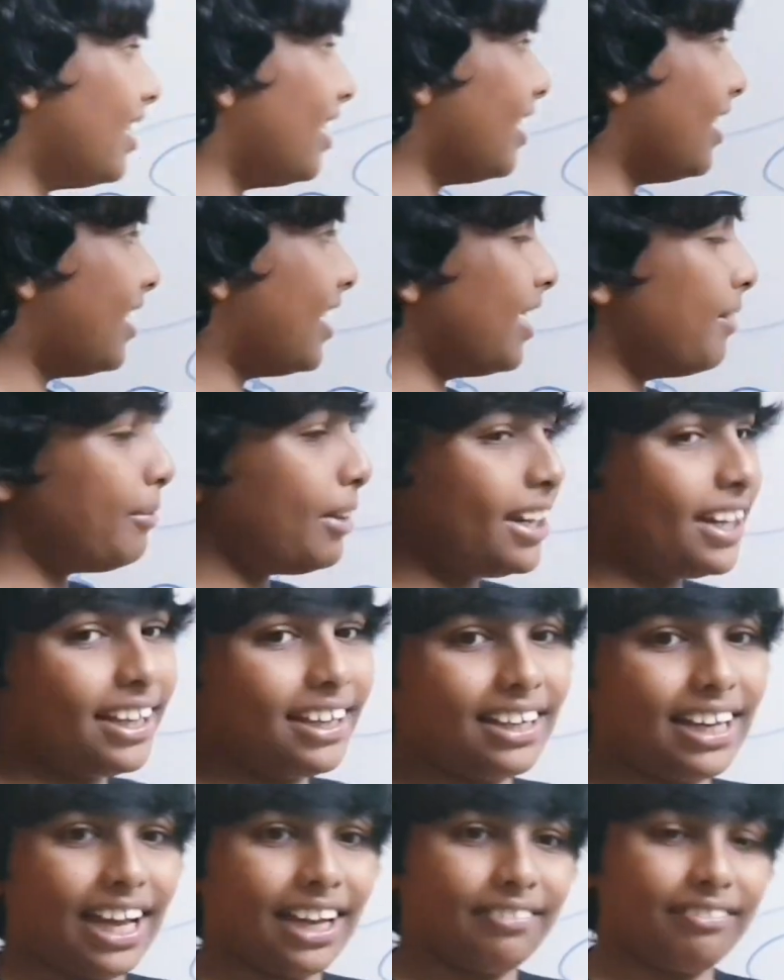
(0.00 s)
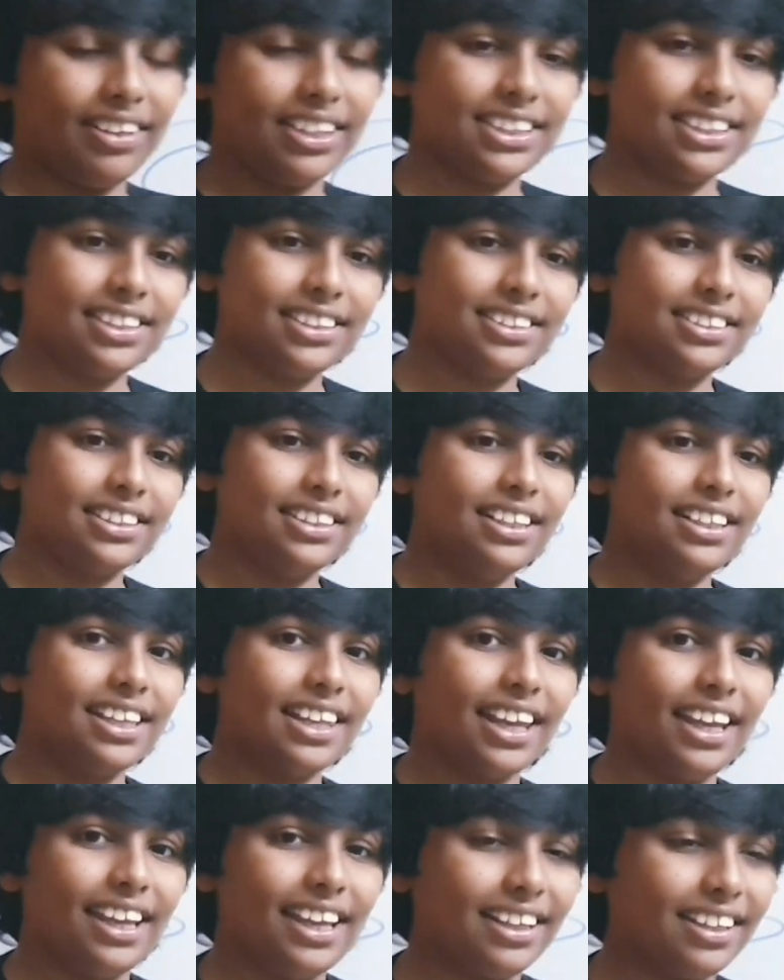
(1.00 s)
remaining languages,
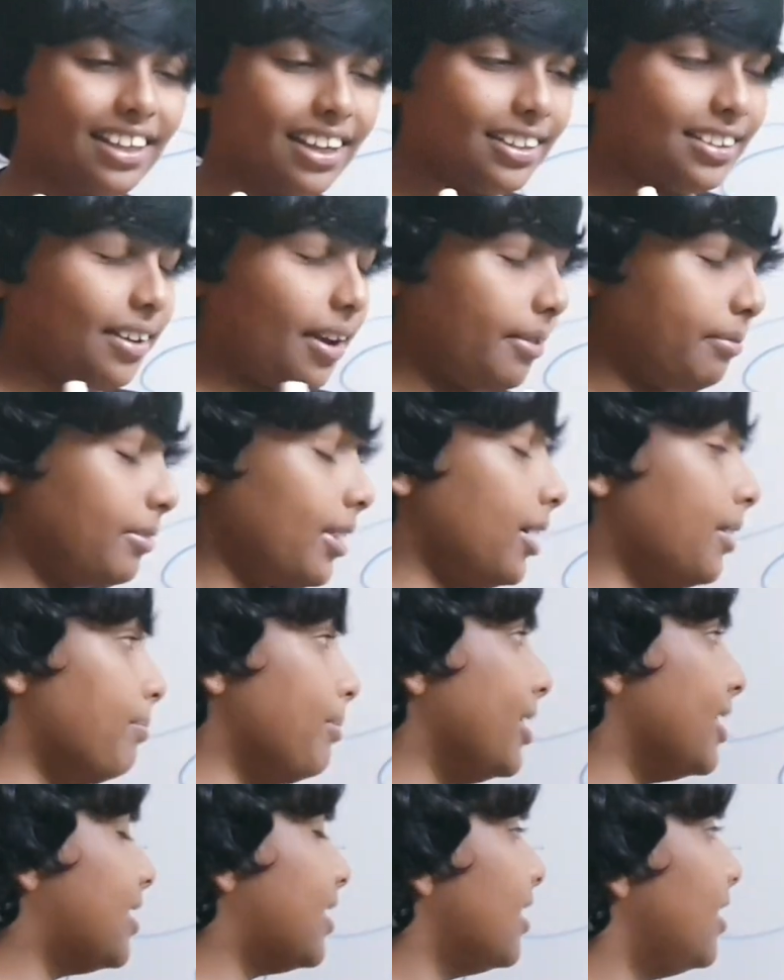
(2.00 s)
that